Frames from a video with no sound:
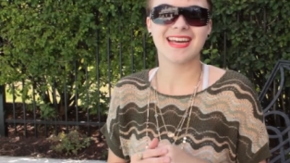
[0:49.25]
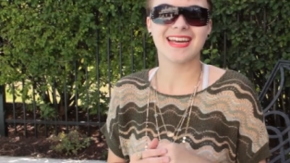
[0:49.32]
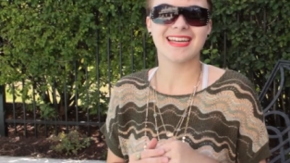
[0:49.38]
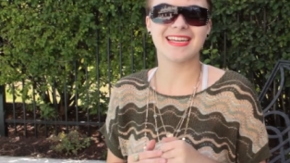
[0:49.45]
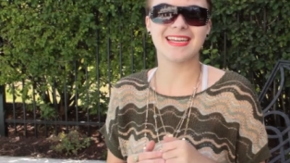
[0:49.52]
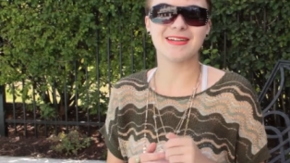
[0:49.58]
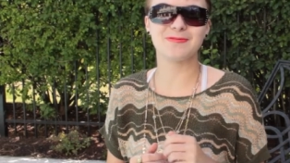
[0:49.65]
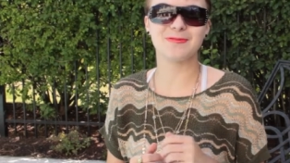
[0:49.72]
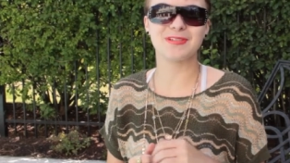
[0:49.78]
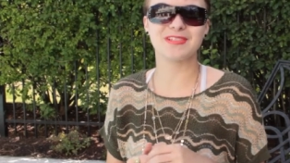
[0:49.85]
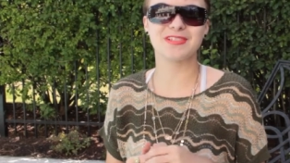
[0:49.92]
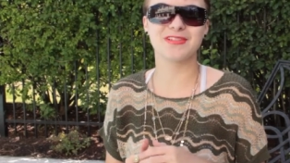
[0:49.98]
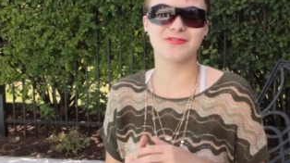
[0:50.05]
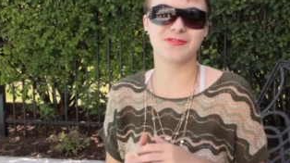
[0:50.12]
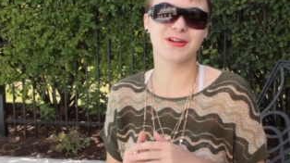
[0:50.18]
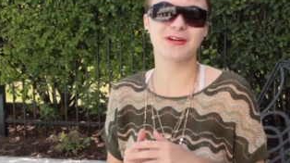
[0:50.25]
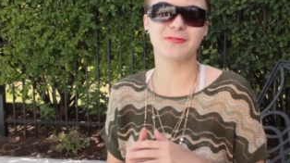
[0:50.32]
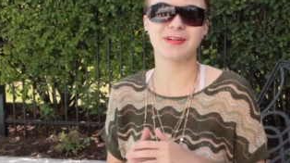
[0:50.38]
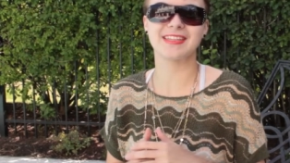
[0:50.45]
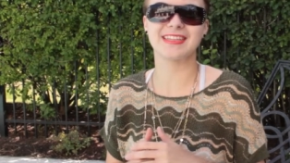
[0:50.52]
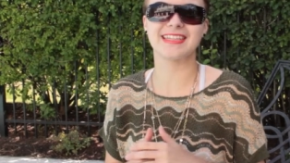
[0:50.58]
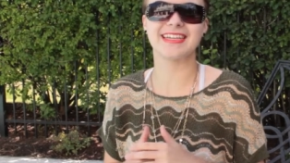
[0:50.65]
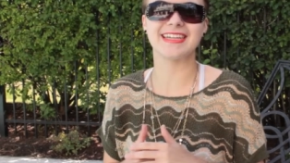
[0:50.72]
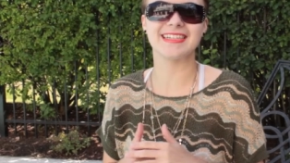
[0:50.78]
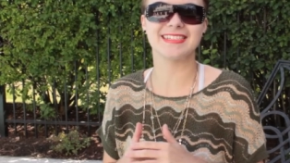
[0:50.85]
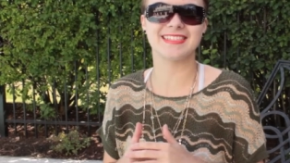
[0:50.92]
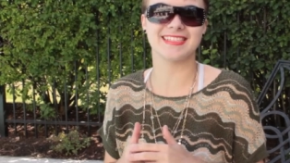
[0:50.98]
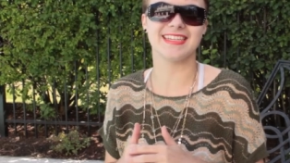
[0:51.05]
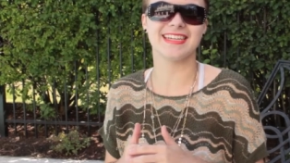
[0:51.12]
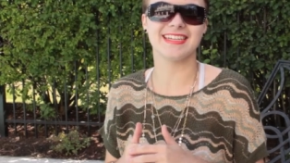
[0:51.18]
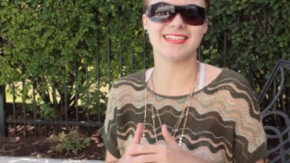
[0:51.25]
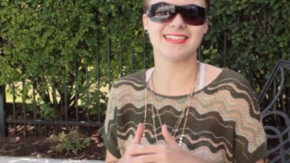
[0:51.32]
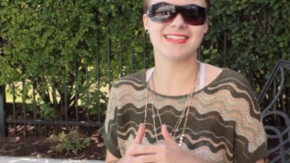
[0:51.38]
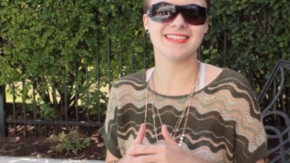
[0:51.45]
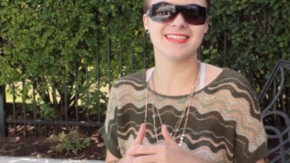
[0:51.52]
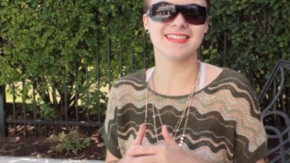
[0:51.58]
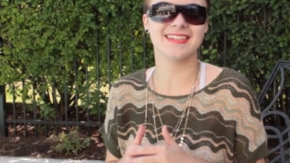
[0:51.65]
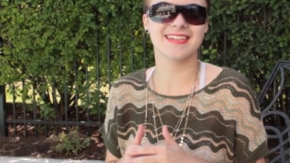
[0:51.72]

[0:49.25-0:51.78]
He was frequently seen